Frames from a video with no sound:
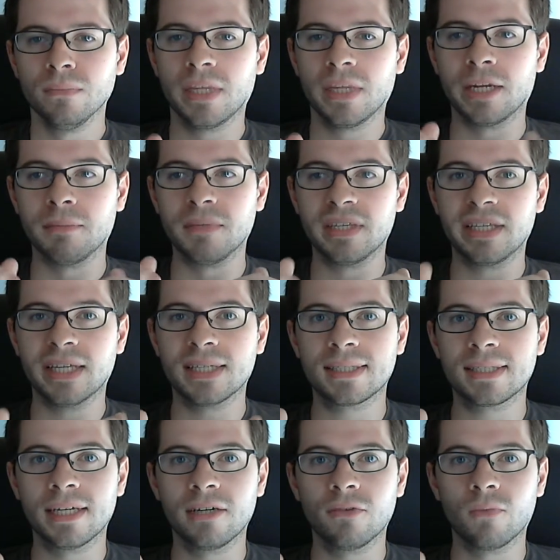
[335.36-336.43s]
and I'm in that
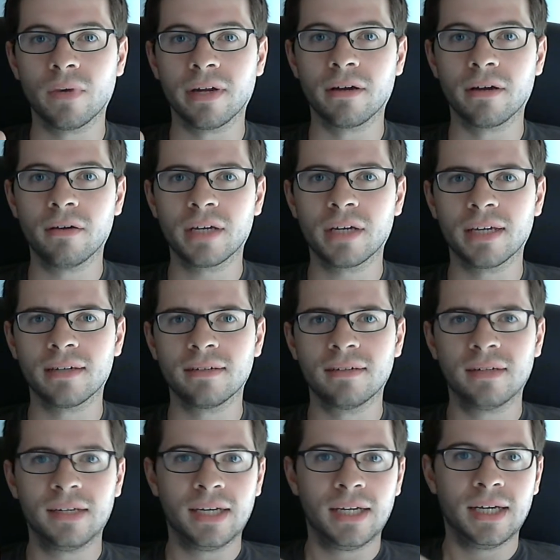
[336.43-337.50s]
state where, okay,
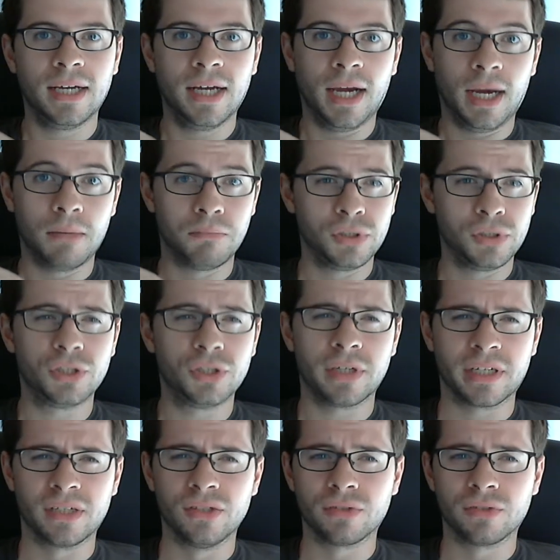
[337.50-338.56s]
I'm pretty sure
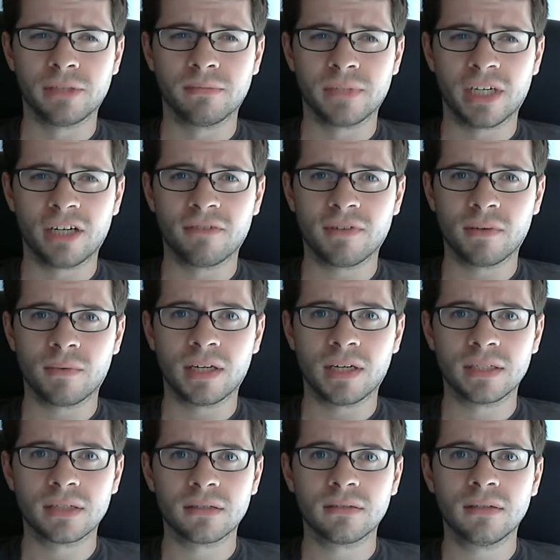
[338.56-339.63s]
I can dream now if I
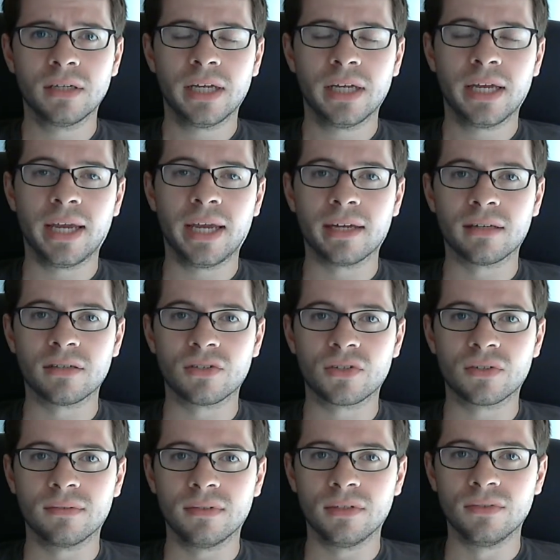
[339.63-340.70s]
wanted to. And
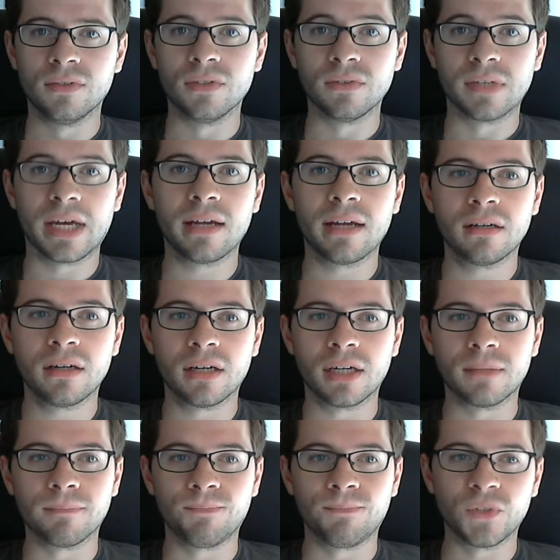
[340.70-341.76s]
so you do that.
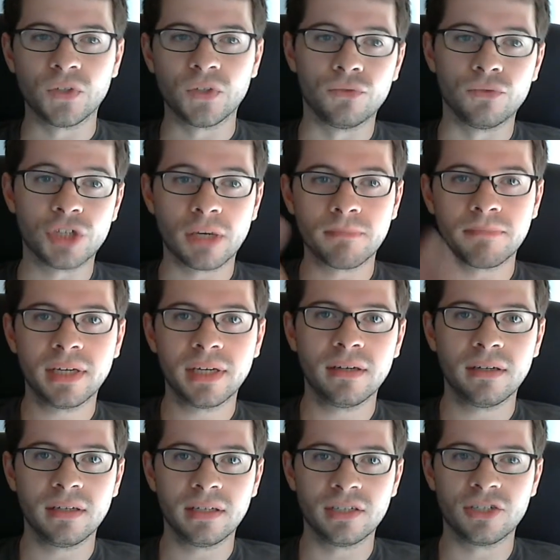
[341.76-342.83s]
You jump
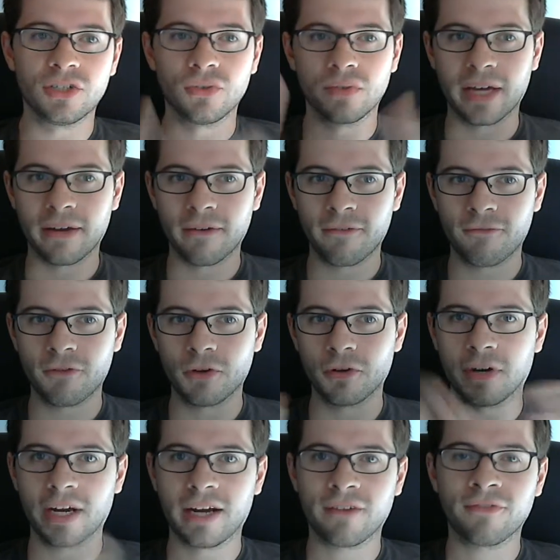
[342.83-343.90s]
into that
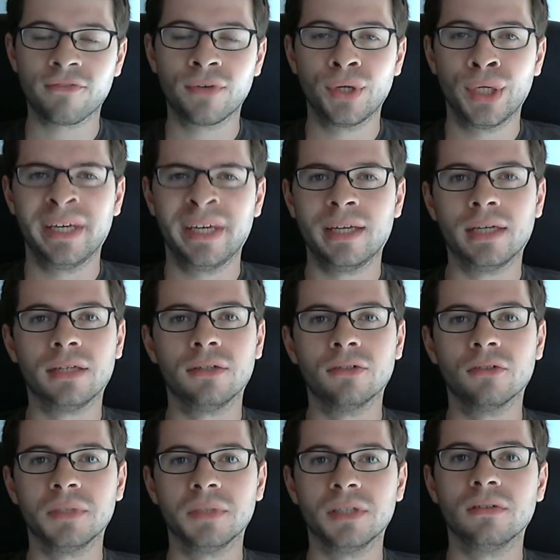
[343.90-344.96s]
photograph, and
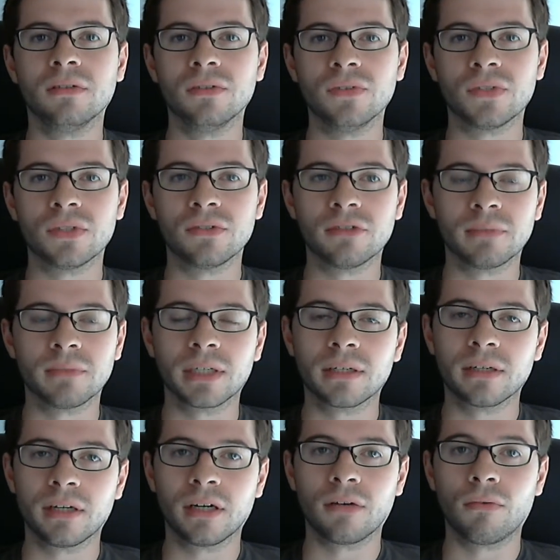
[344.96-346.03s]
you'll be lucid dreaming
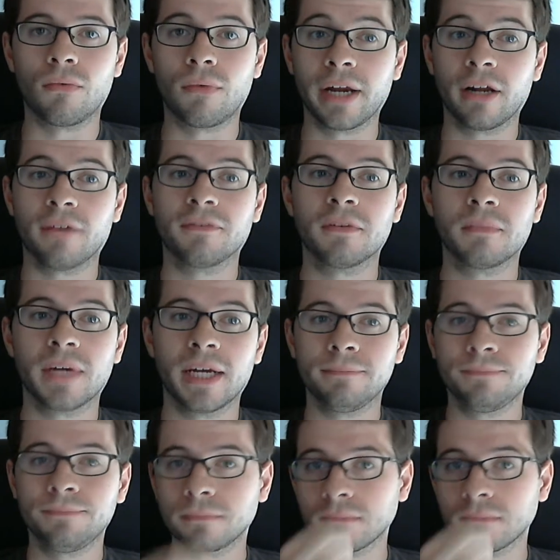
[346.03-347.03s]
right off the bat.